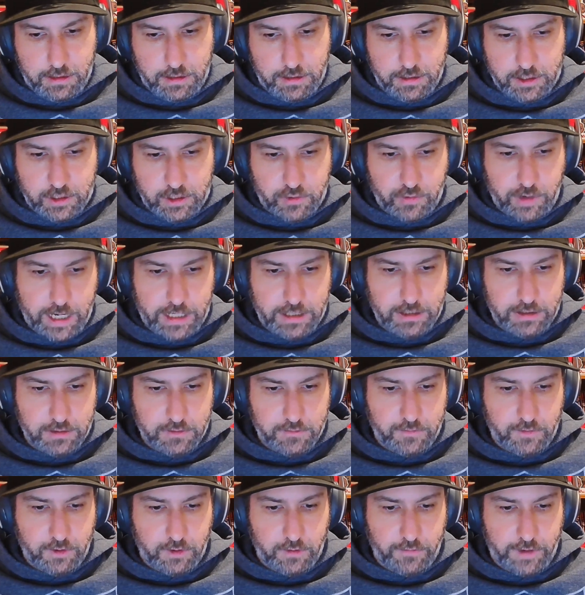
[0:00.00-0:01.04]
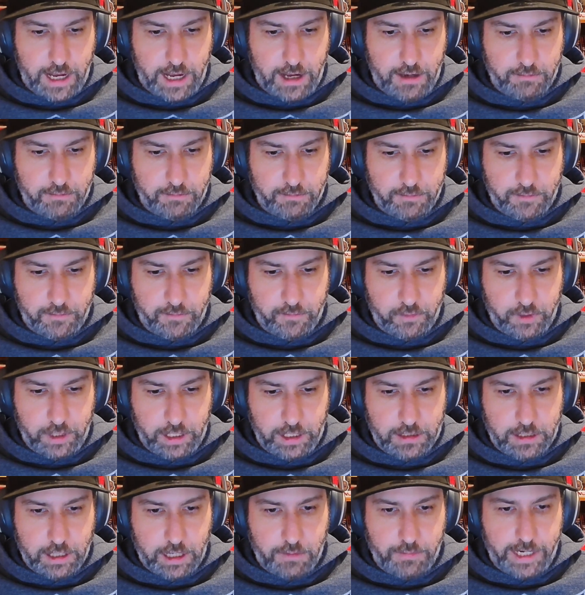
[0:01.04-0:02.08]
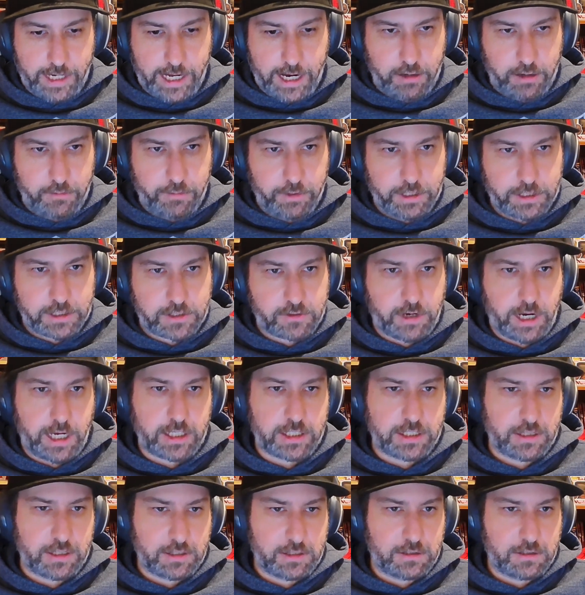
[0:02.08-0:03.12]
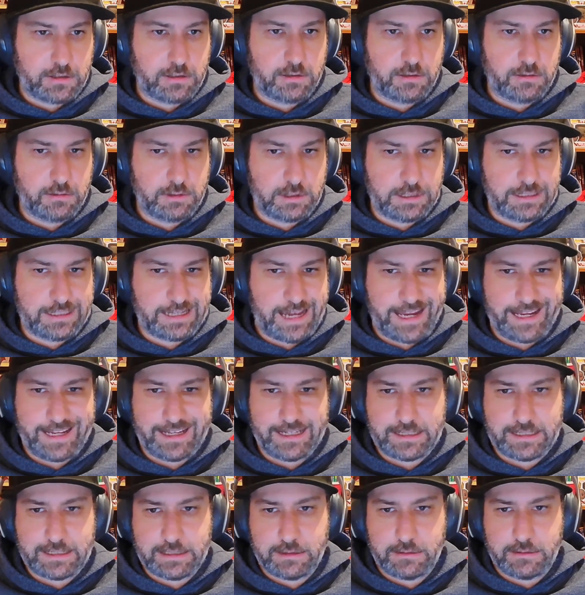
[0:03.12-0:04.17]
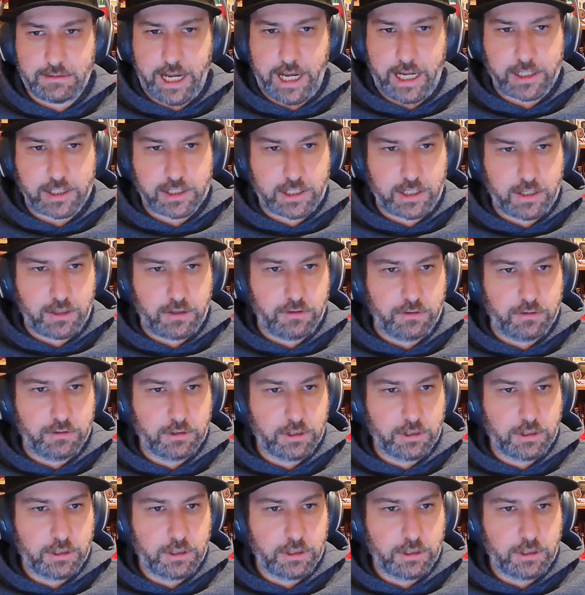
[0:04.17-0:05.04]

trend of our footy club and our administration to take it to HQ